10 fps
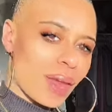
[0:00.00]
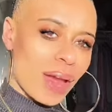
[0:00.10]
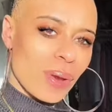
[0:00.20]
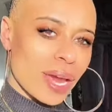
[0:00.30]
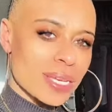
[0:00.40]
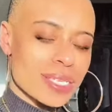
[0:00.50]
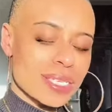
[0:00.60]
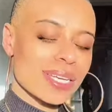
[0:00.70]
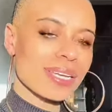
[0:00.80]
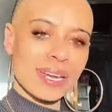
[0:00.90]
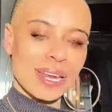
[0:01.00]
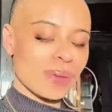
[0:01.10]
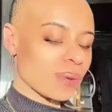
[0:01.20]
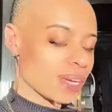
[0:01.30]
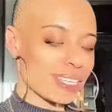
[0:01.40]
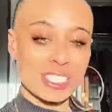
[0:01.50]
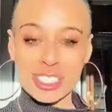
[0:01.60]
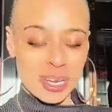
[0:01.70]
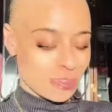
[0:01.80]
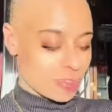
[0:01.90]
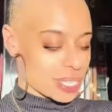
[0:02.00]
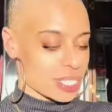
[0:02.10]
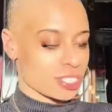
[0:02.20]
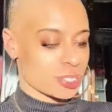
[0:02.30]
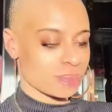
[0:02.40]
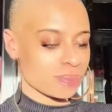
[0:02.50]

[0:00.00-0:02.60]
Okay, son. Anyway, channel message.